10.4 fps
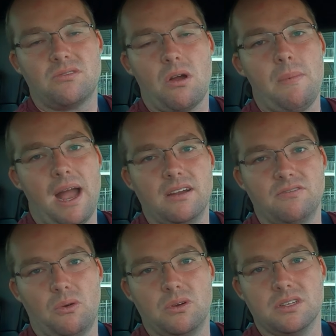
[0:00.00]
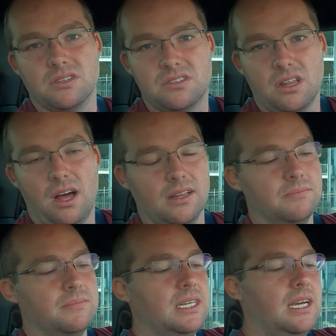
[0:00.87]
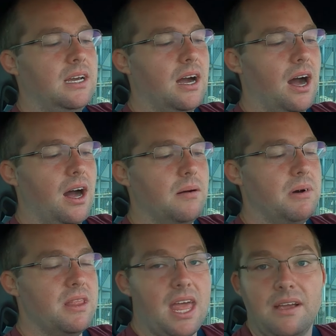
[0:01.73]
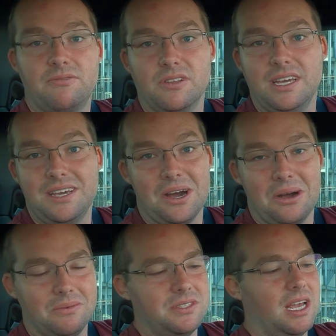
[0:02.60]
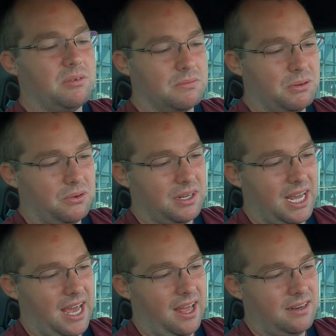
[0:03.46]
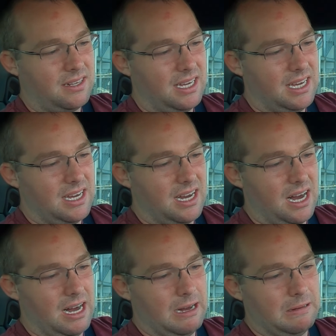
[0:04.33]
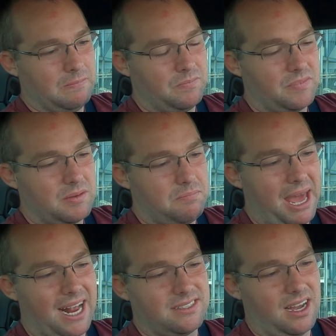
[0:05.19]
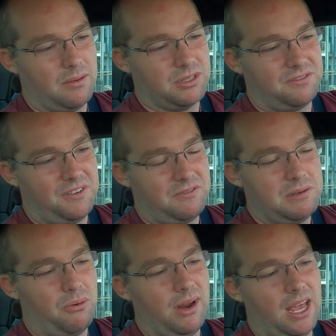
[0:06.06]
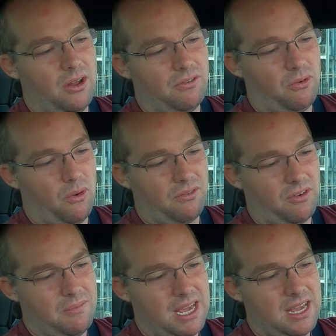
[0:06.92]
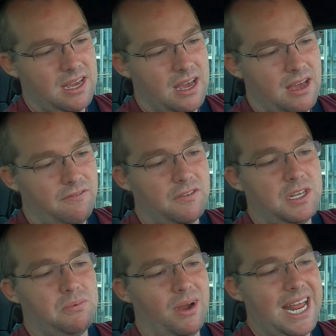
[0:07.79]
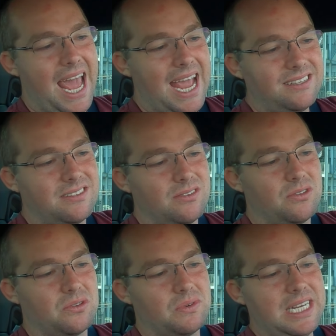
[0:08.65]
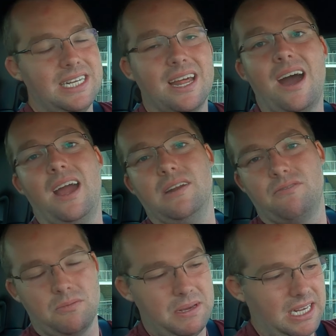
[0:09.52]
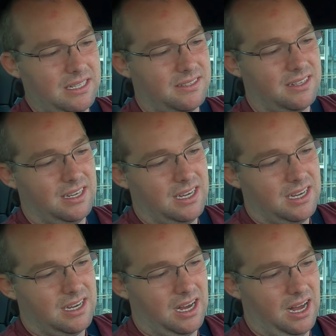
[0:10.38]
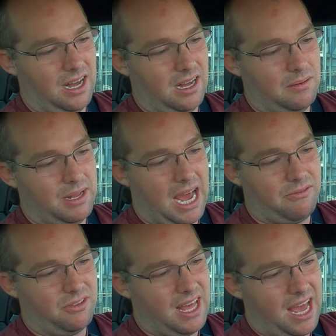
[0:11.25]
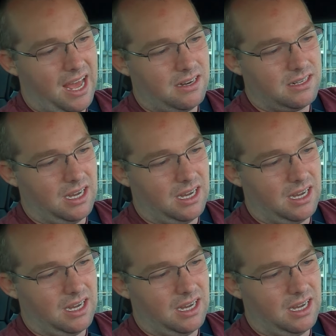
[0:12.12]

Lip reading: throw back and forth in a slalom. But thankfully, I was able to pull it ahead. PAX time was 50.804 for me, 50.839 for Pete. And after that,